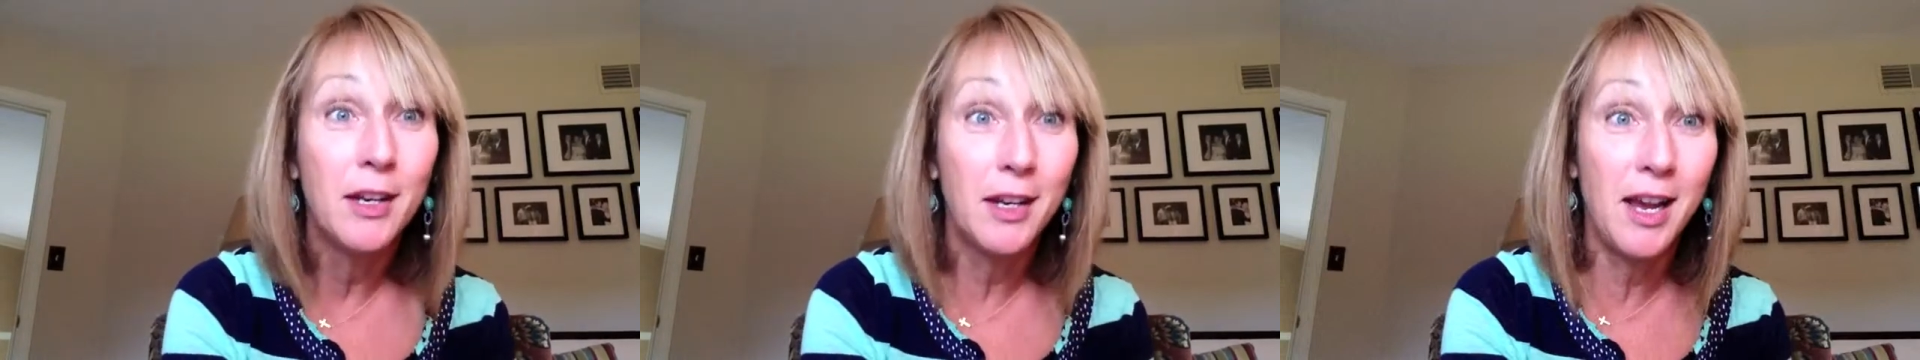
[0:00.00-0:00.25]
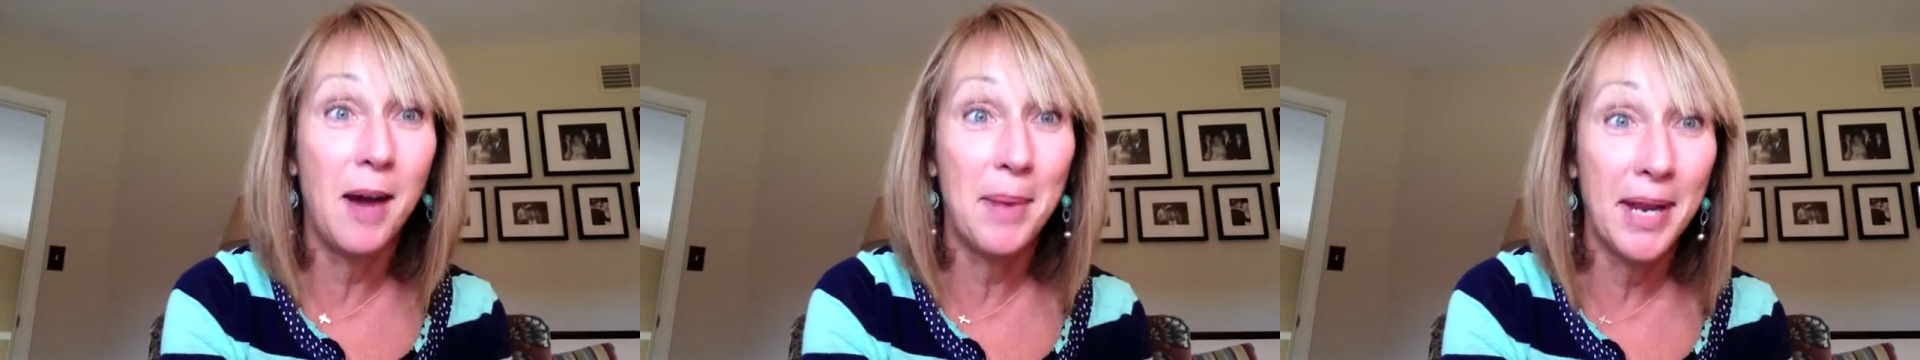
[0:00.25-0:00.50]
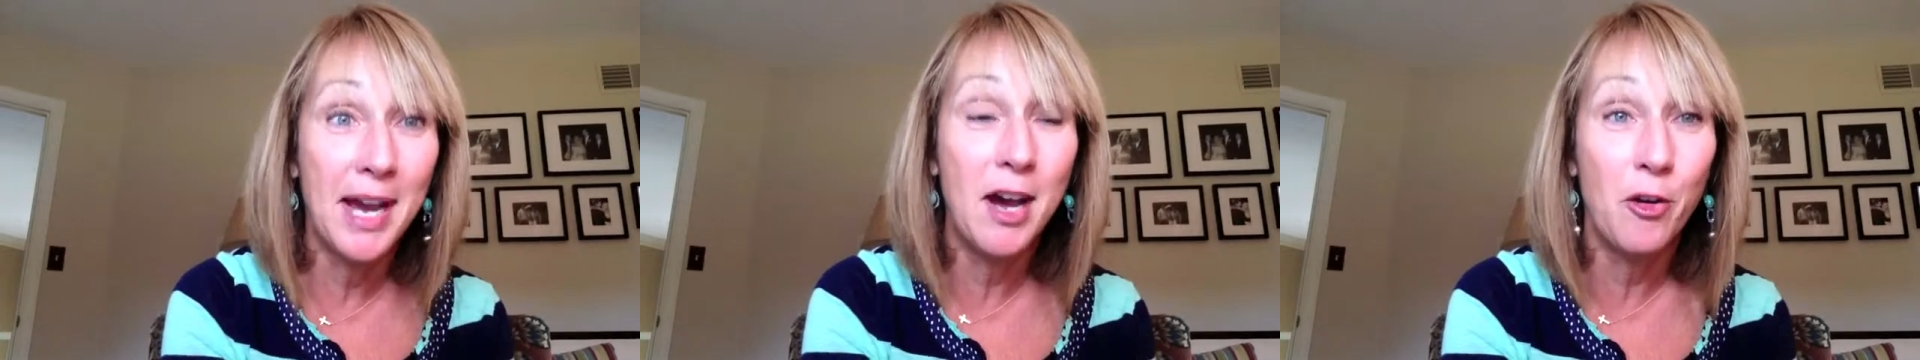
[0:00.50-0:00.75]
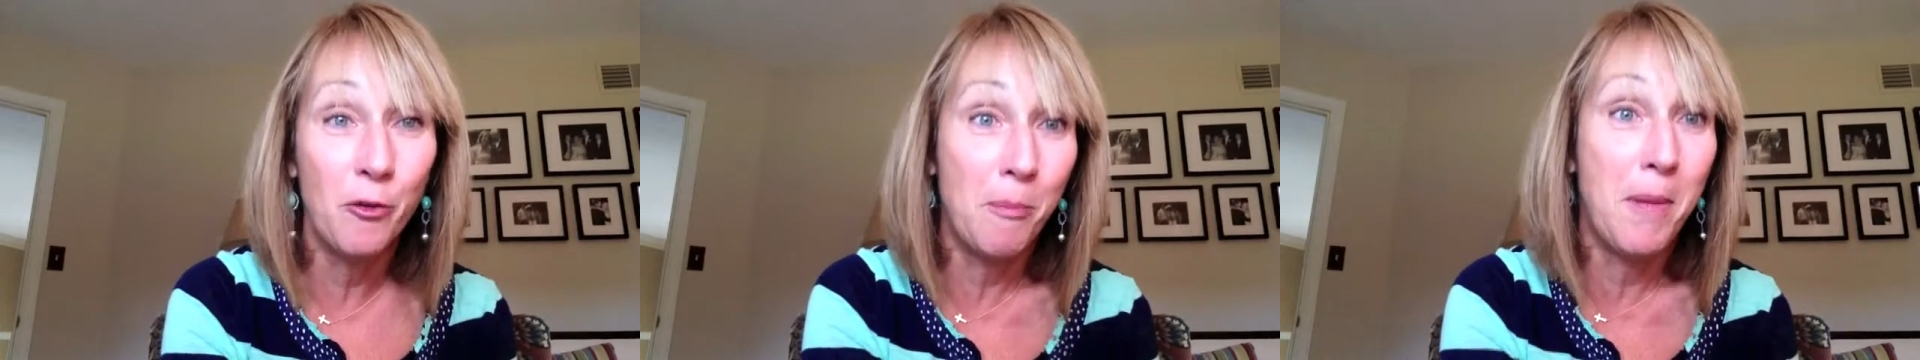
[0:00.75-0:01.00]
coming
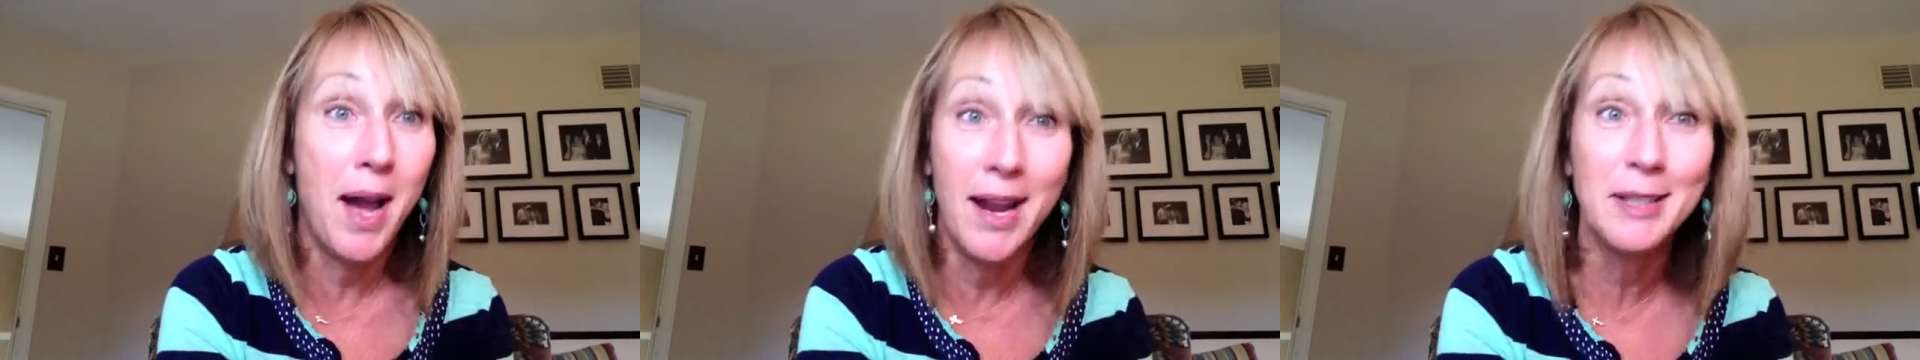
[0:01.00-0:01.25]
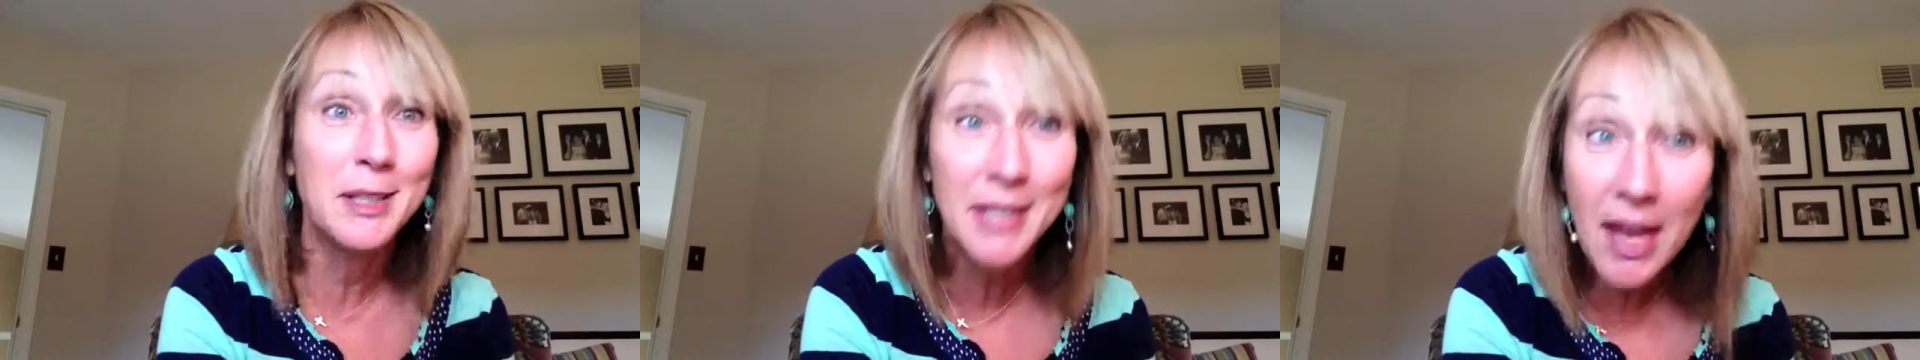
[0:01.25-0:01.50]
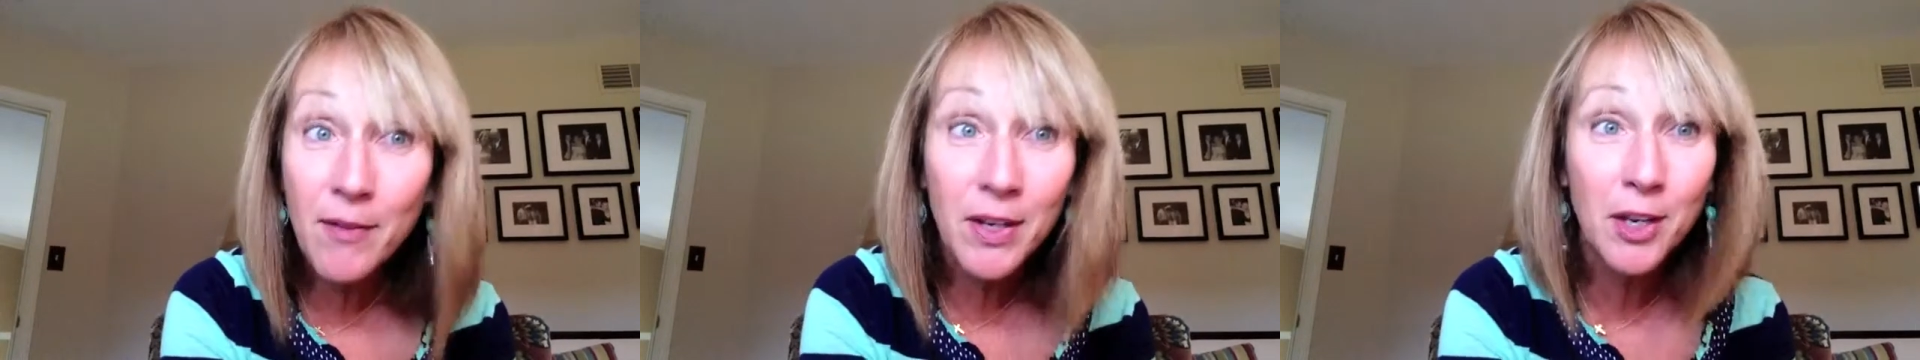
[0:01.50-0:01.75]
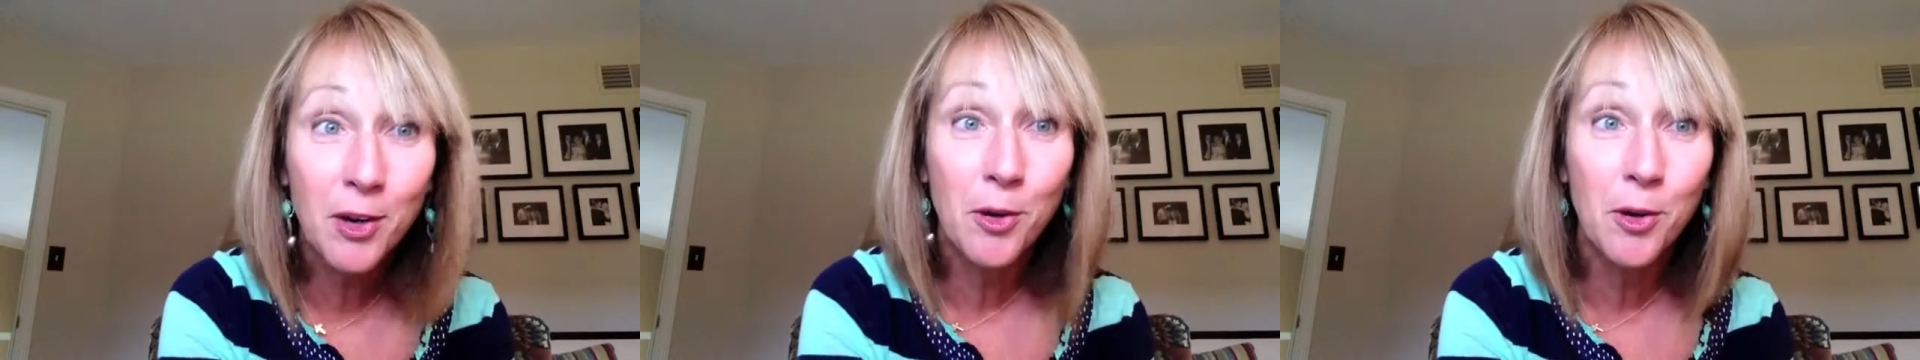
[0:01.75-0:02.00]
out of my
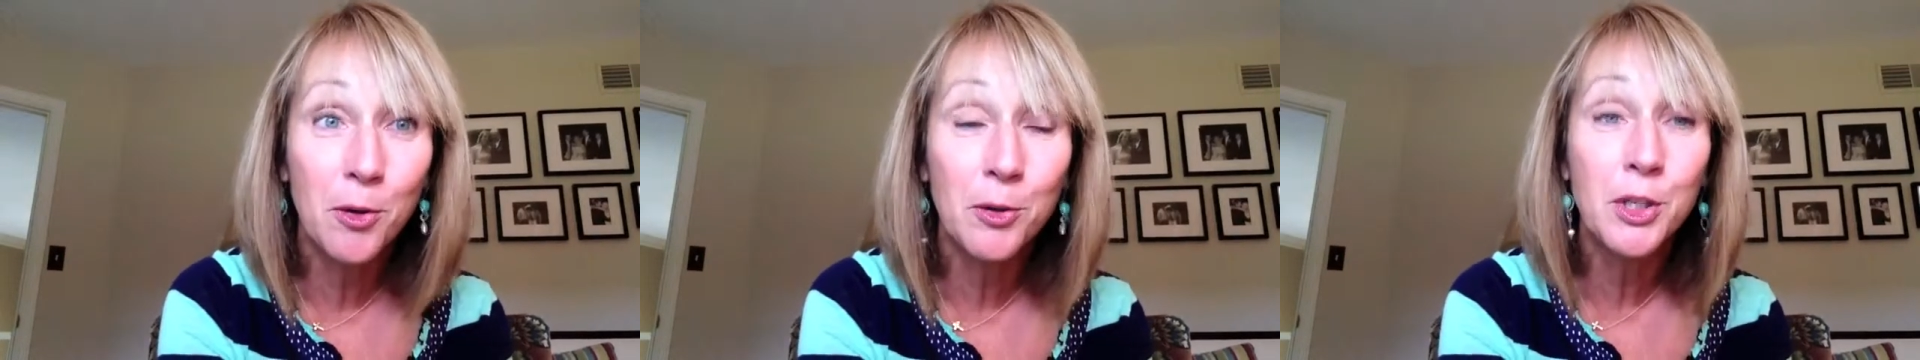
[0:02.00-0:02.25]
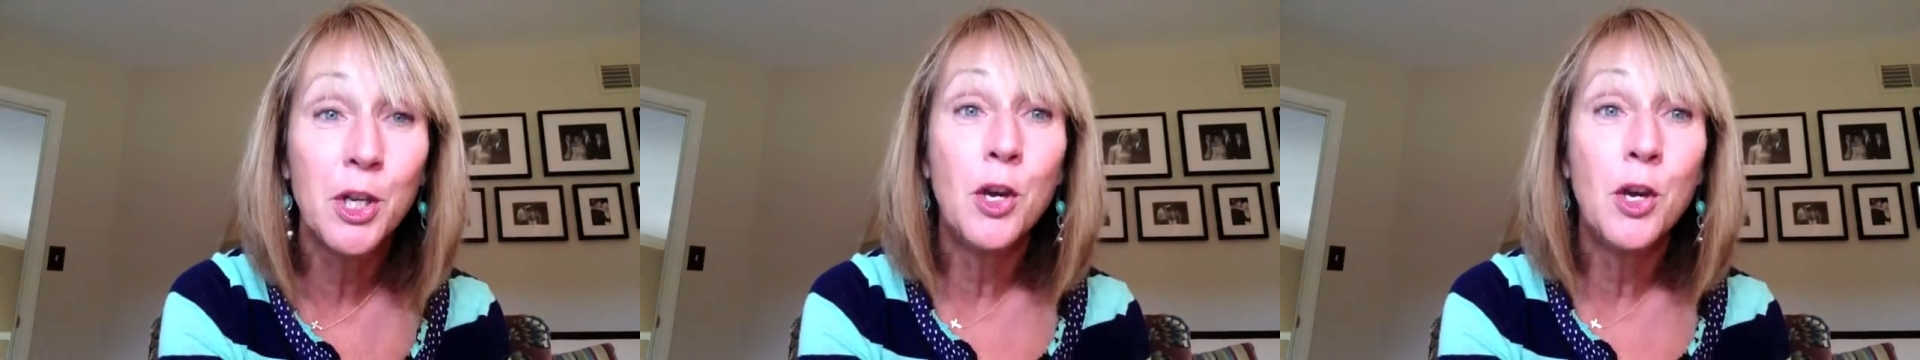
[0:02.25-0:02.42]
7-year-old?